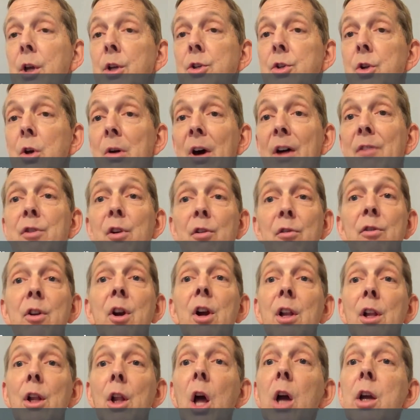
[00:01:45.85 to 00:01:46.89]
So I feel
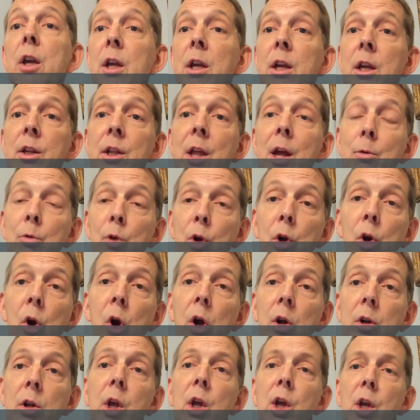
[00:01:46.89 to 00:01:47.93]
very lucky in that
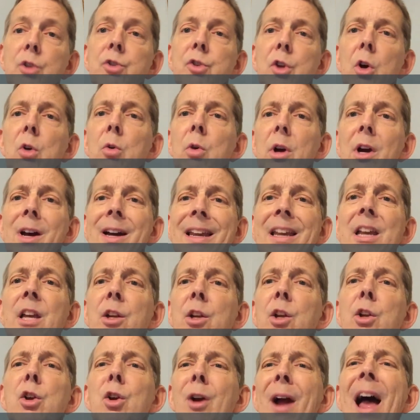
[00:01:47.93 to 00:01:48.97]
regard. So
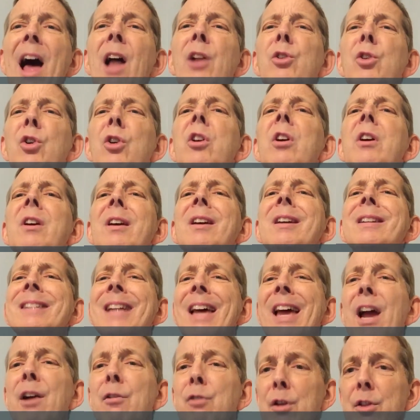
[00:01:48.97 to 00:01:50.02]
again, your outlook
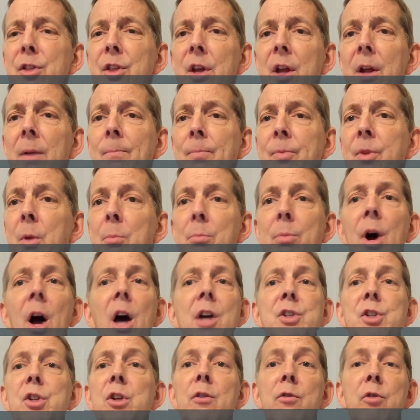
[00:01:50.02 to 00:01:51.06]
is everything,
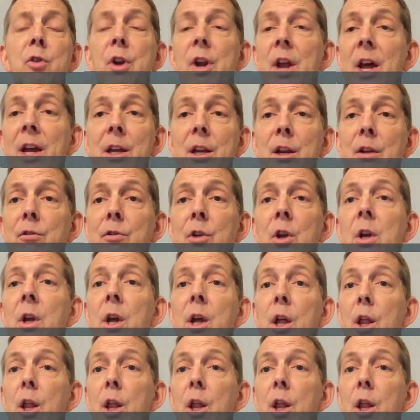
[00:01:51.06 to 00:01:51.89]
positive or negative.